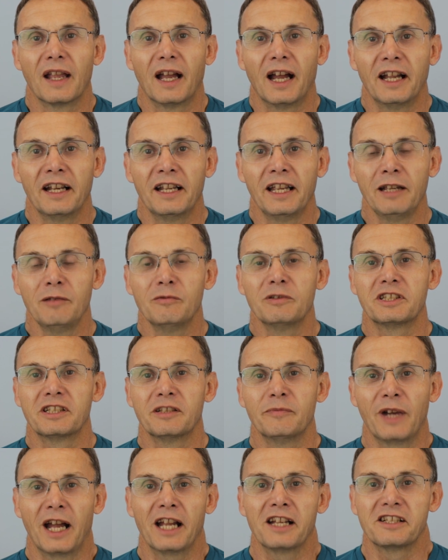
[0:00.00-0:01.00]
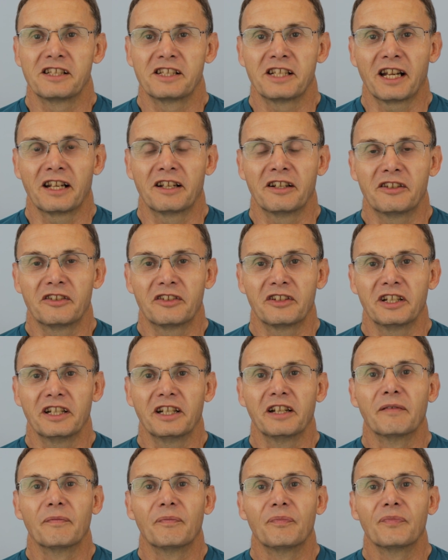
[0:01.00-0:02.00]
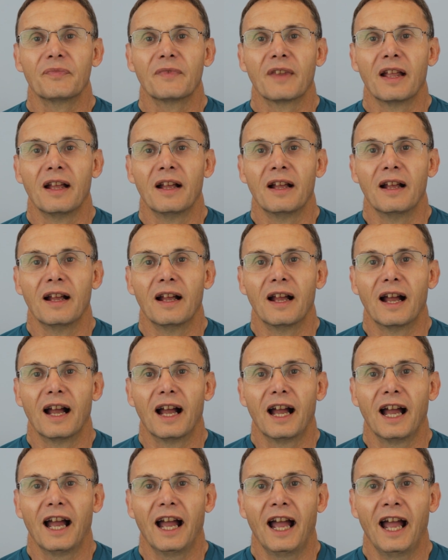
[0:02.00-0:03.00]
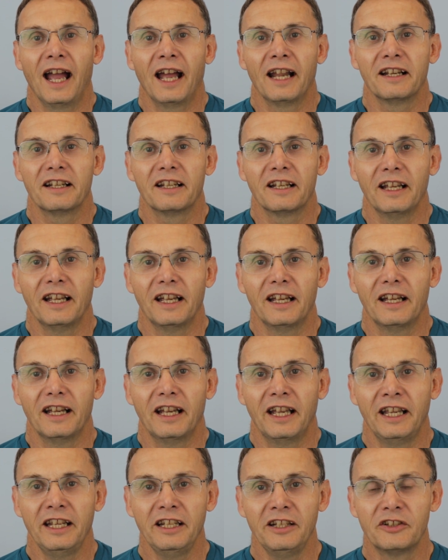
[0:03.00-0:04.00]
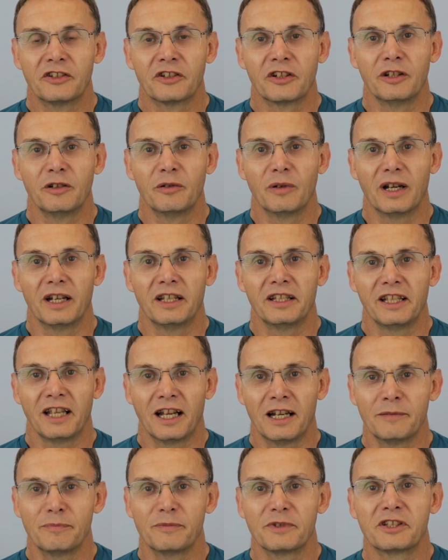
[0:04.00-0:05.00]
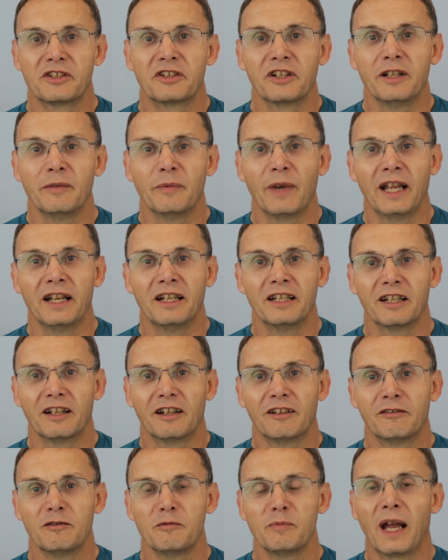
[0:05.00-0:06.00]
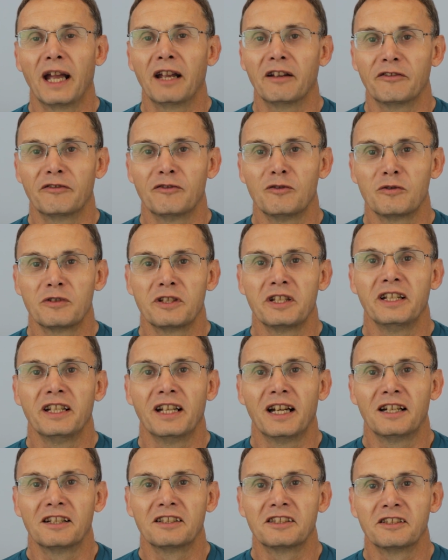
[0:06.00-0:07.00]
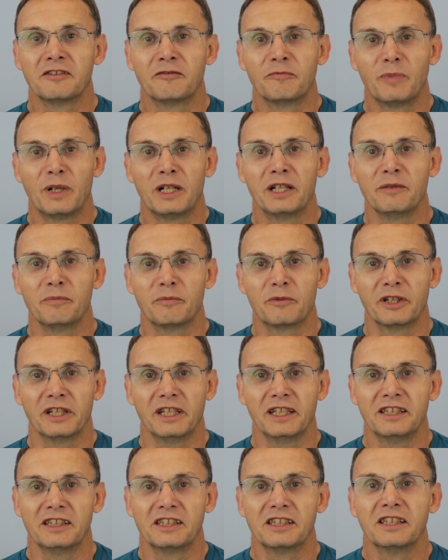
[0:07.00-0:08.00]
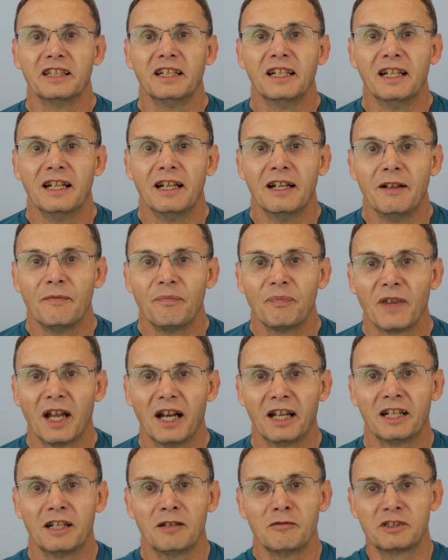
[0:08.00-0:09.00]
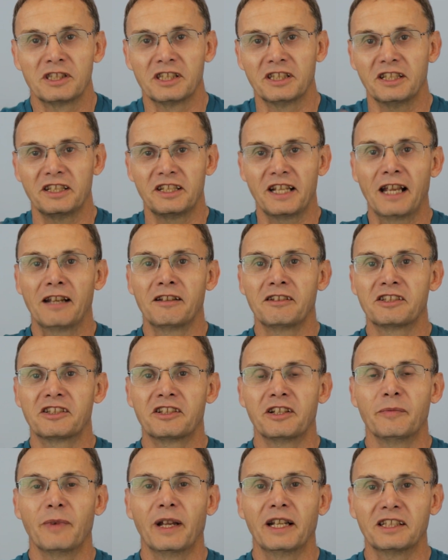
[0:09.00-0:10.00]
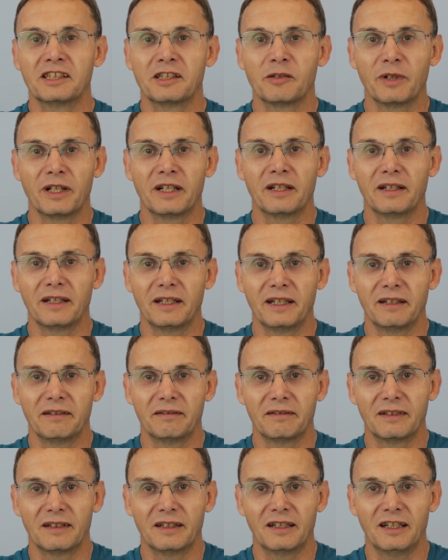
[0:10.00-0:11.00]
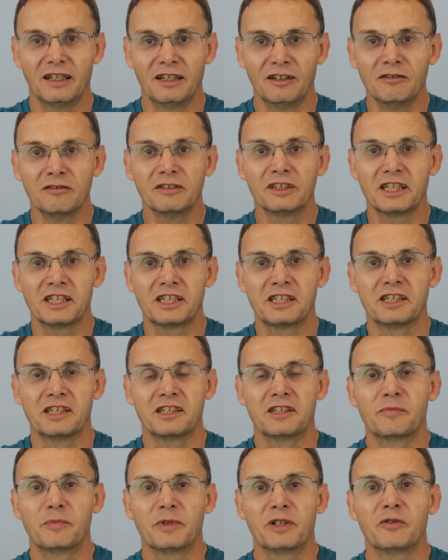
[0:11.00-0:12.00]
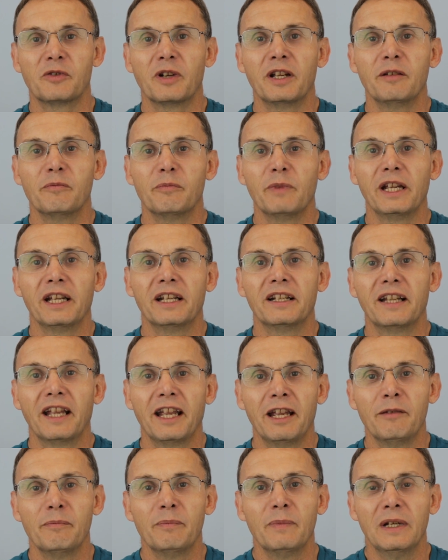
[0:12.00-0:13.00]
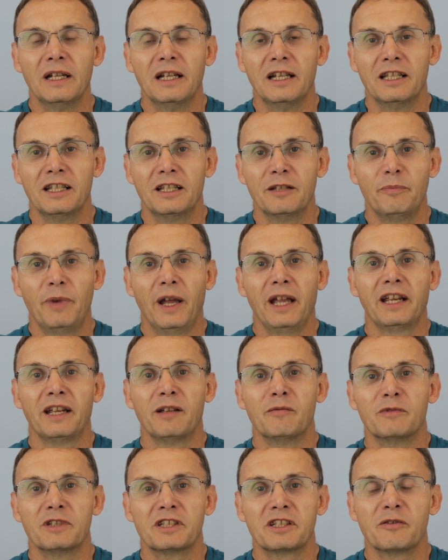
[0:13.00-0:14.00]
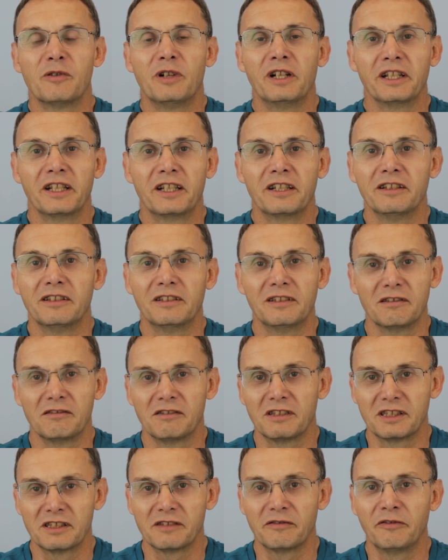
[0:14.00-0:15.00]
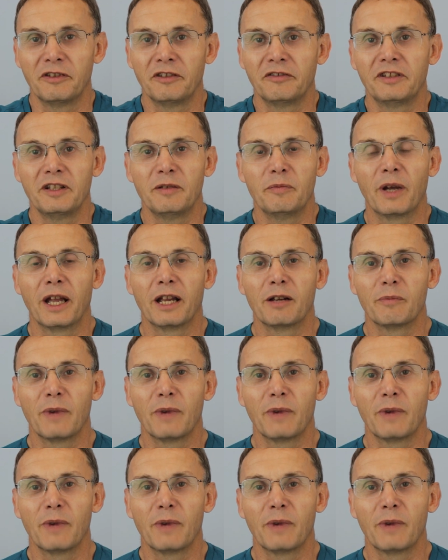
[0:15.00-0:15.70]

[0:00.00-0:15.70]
And he was the match secretary, and he drew at the upstream end of about 40 yards of pipe reeds, and I was at the downstream end, so we had a long distance between me and him. The pegging was quite good. It was a 50 peg